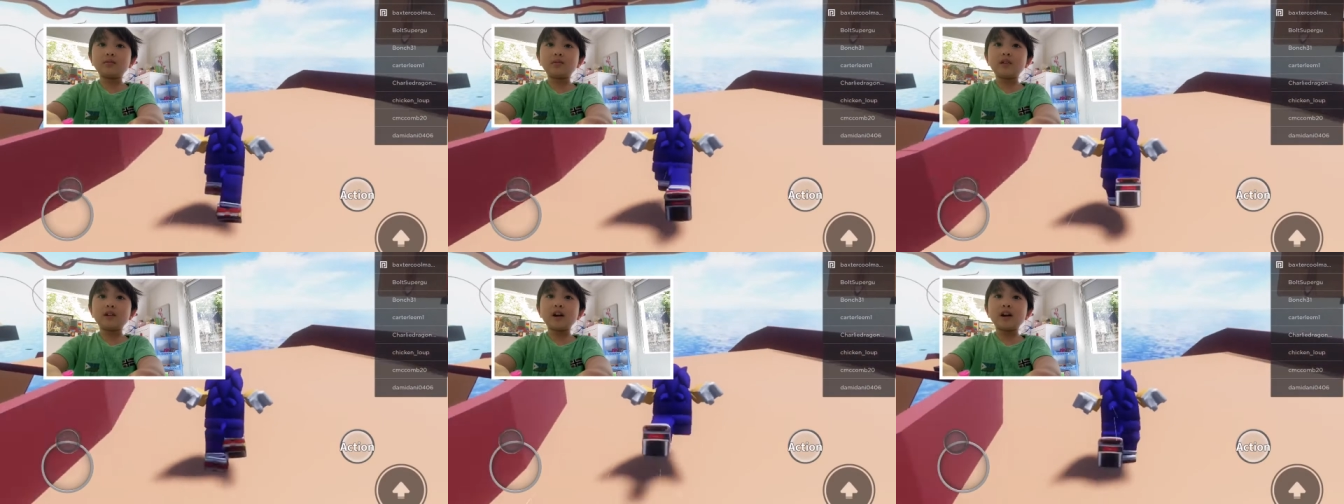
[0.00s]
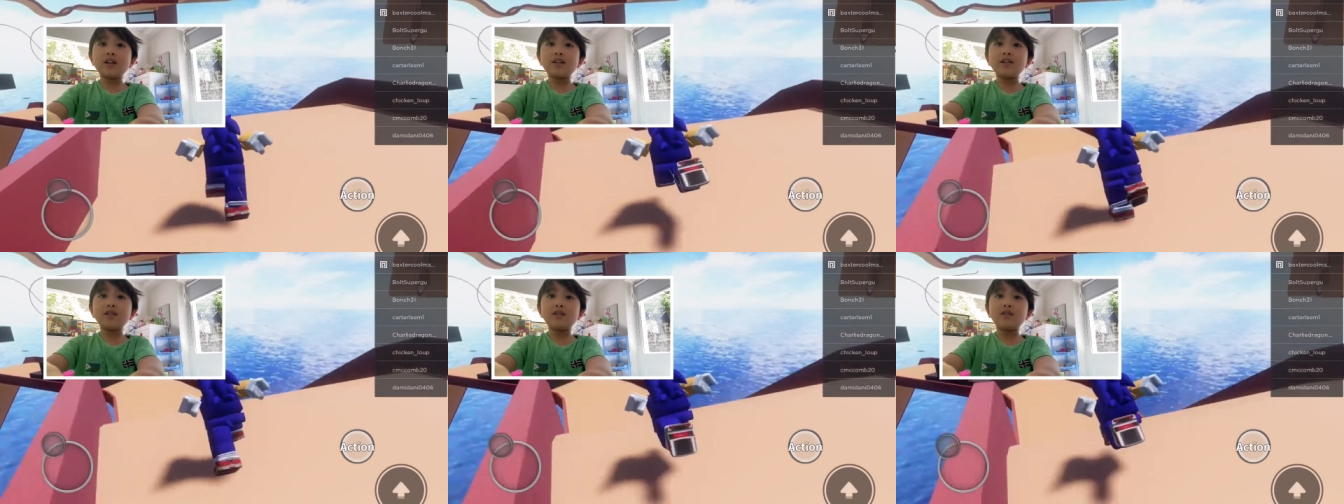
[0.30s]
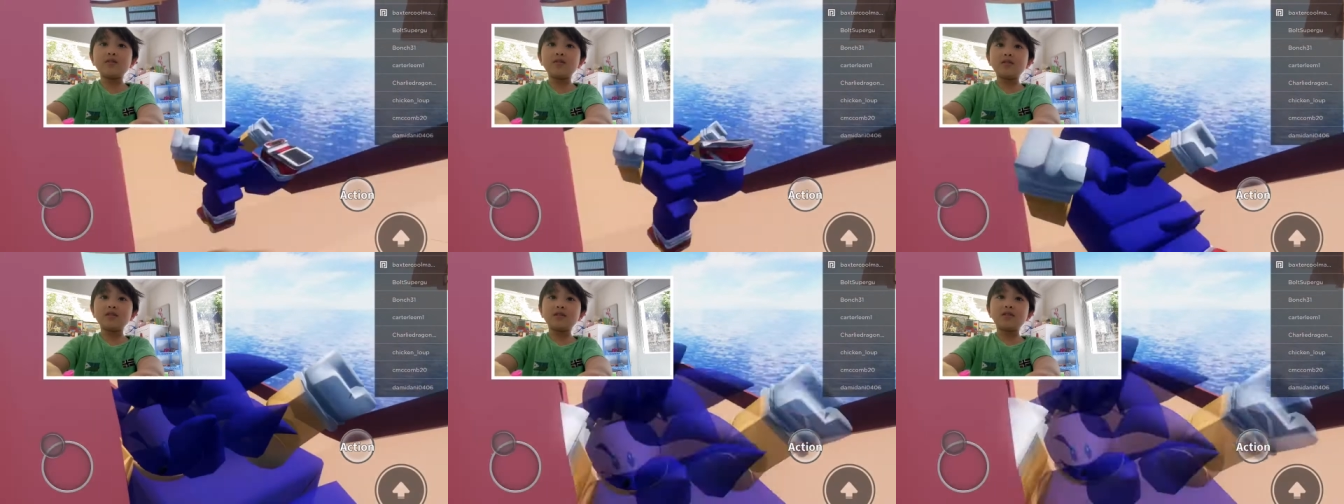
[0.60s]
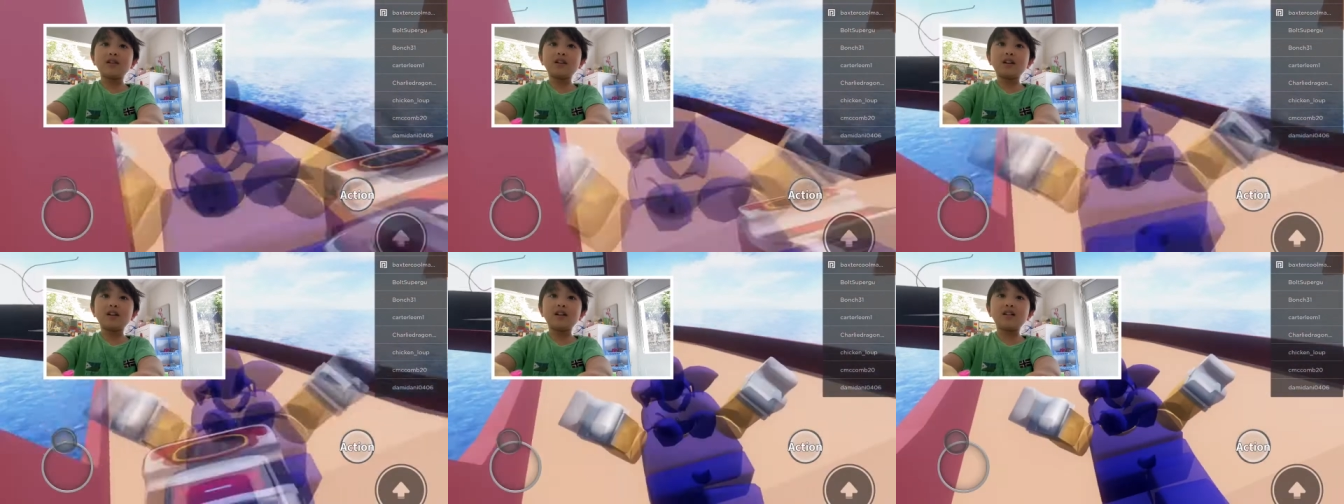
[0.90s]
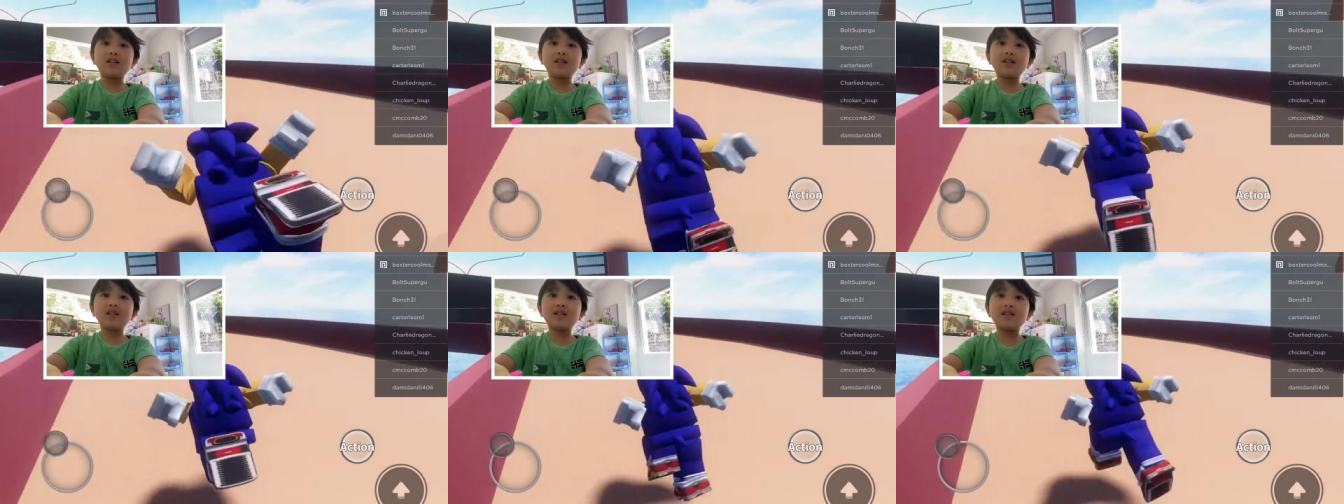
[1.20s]
I didn't know what that.
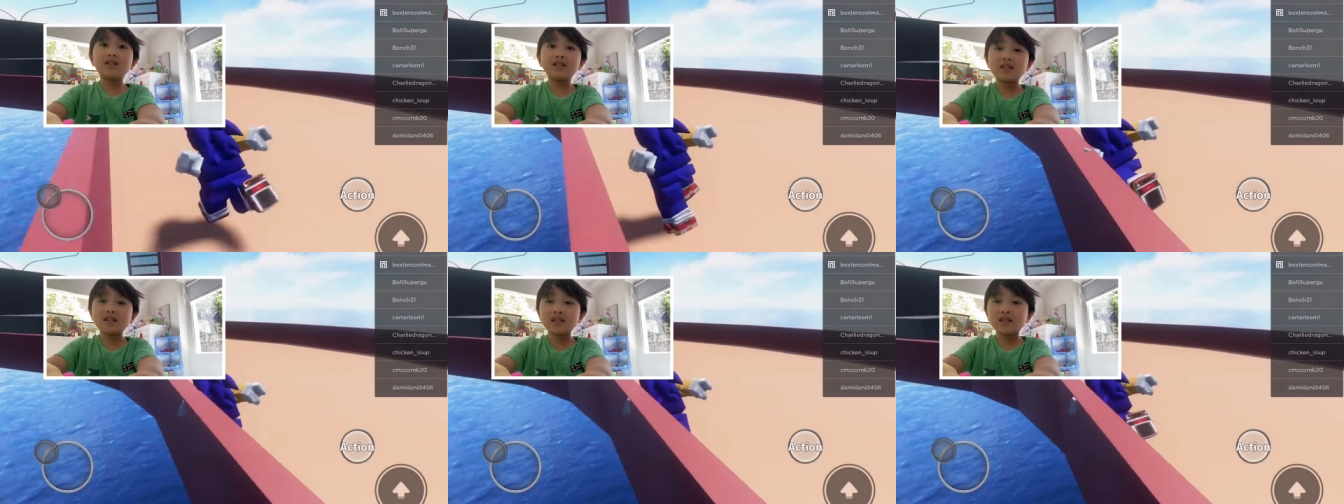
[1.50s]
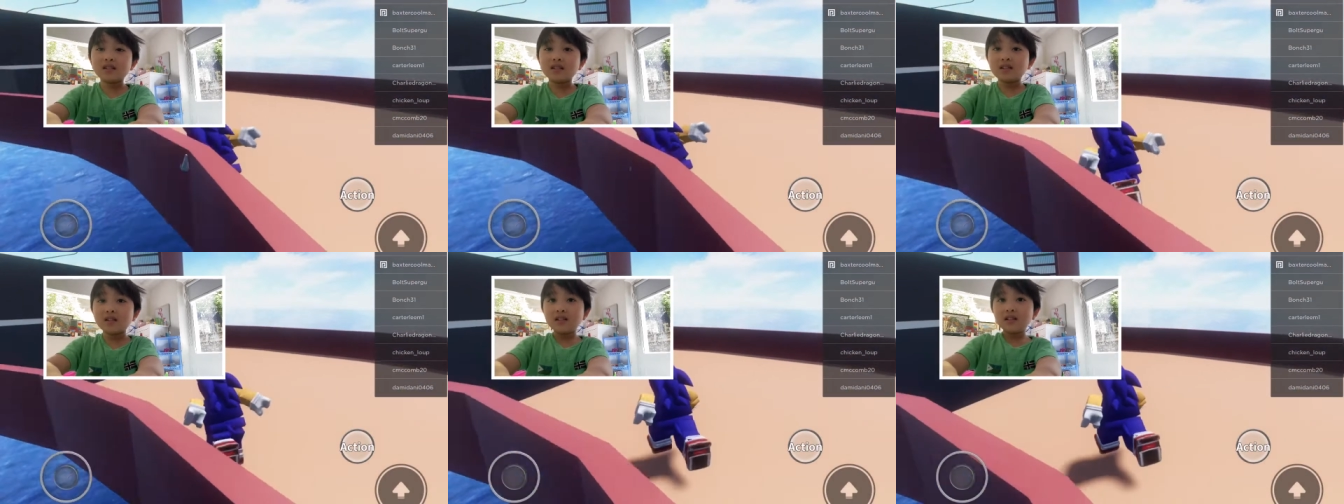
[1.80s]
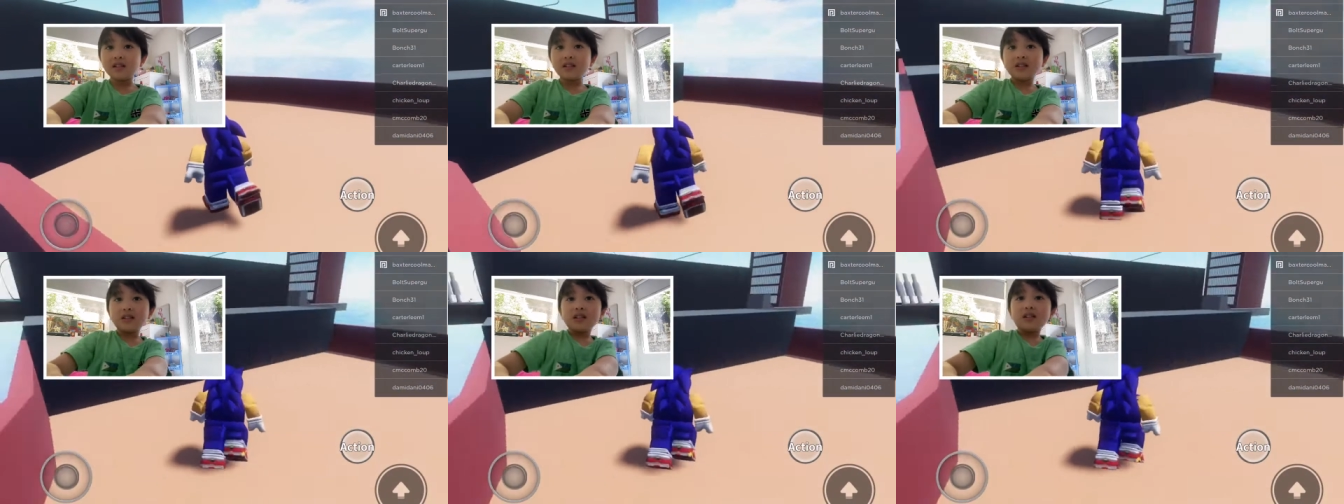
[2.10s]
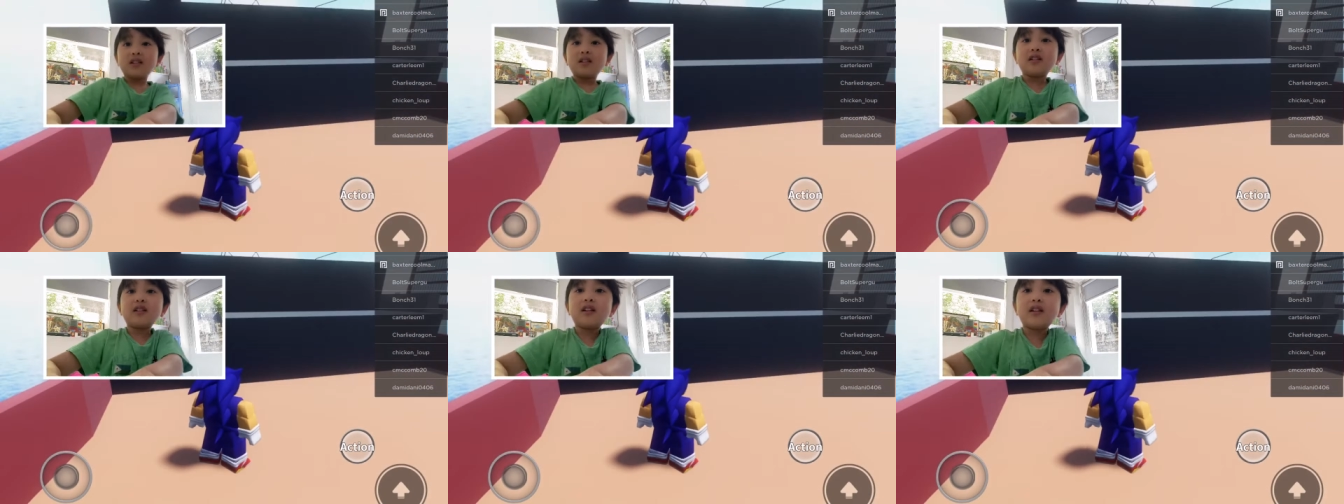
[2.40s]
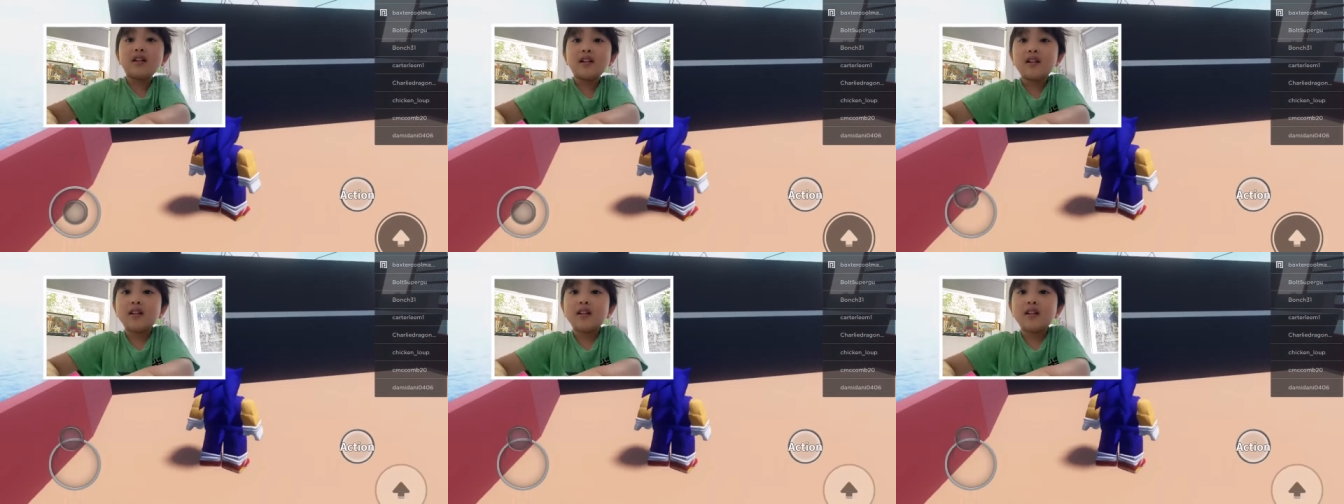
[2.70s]
And,